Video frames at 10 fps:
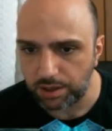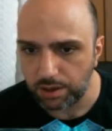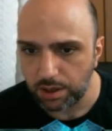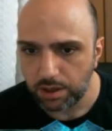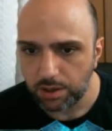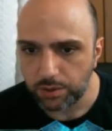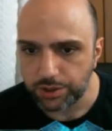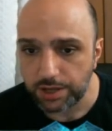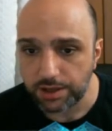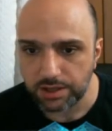which
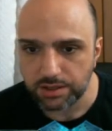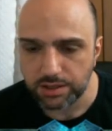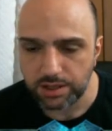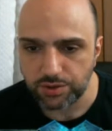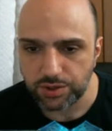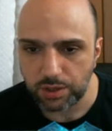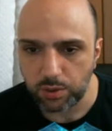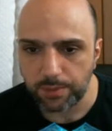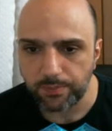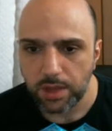I think is the one.